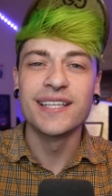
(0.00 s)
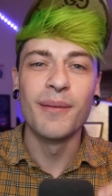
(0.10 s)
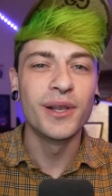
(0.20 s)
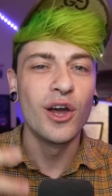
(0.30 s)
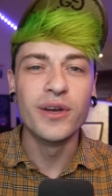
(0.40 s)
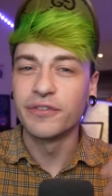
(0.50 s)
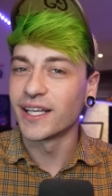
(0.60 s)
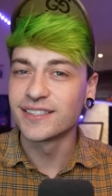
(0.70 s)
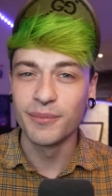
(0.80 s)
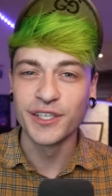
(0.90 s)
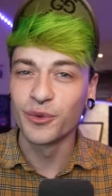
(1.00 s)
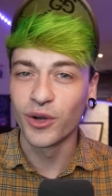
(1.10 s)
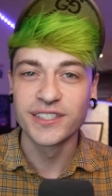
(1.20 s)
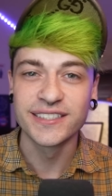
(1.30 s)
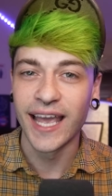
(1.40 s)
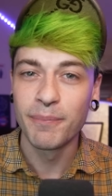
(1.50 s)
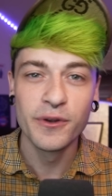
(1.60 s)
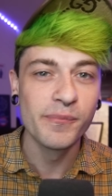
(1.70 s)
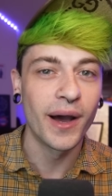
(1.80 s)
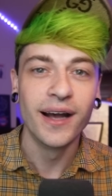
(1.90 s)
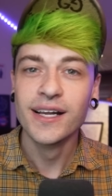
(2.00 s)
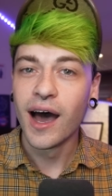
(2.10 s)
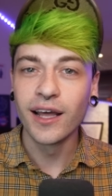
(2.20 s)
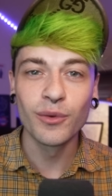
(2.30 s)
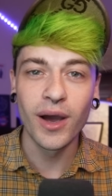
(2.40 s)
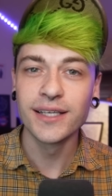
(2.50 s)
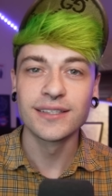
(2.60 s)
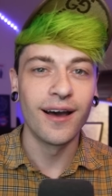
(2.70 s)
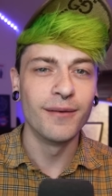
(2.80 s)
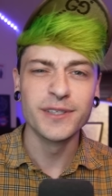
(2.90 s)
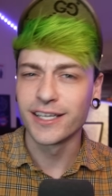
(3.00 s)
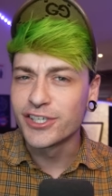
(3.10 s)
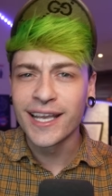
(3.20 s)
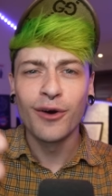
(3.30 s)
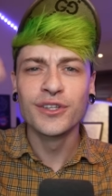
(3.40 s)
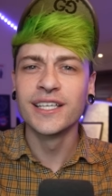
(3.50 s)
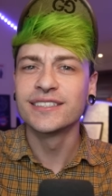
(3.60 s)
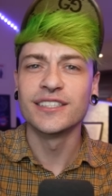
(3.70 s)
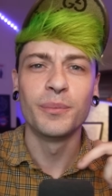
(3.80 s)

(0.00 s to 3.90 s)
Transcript: down below if that's something you want to see happen. But otherwise, um, yeah, check out all the links in